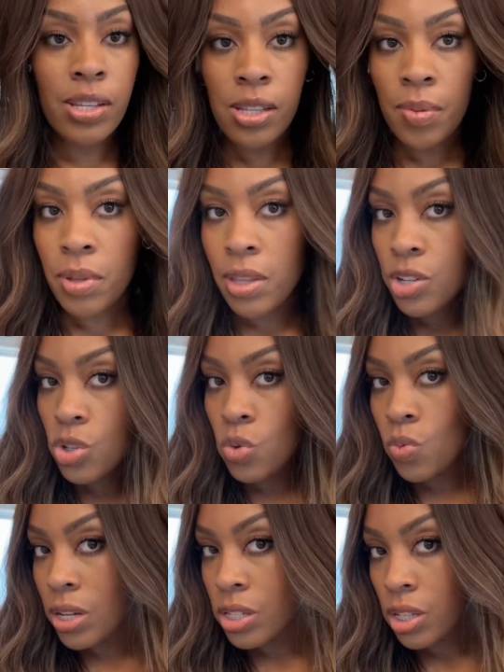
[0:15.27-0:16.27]
is something that you
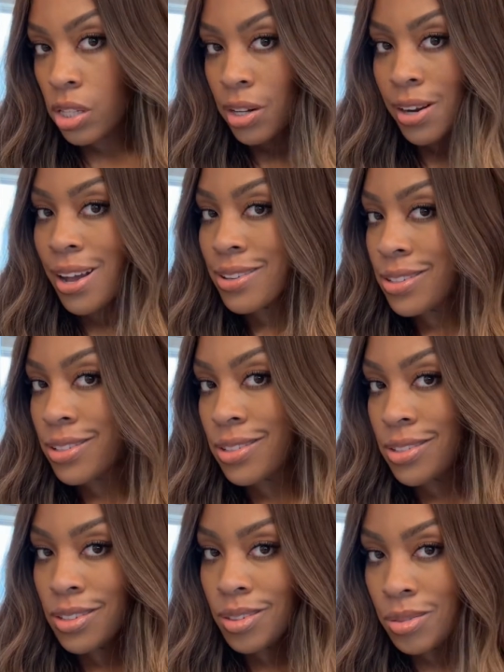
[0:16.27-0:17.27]
want to learn how to
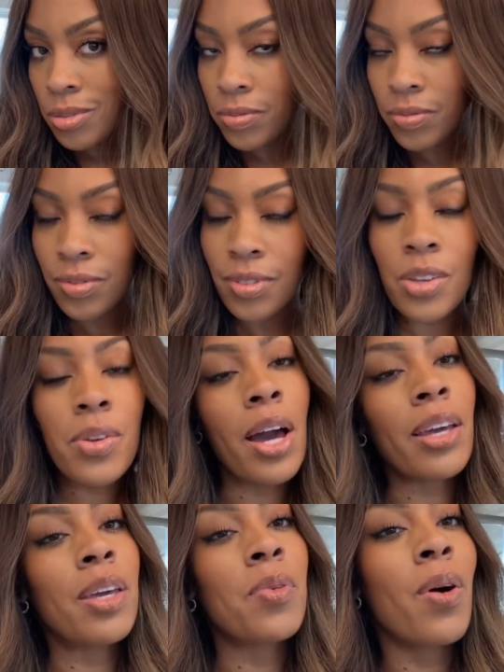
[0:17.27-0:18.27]
do, then you
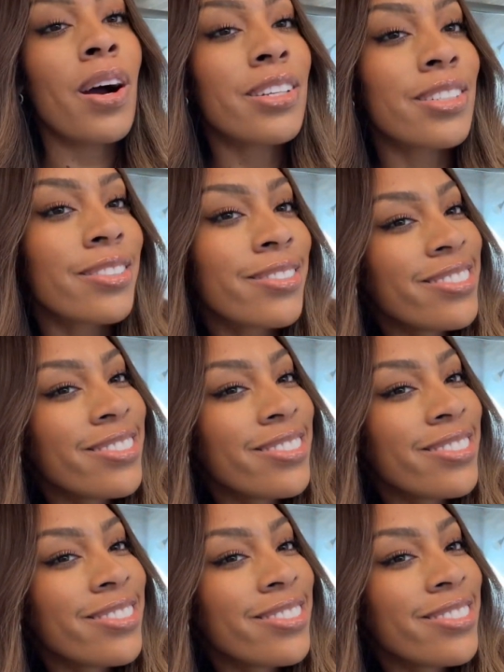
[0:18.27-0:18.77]
gotta keep watching.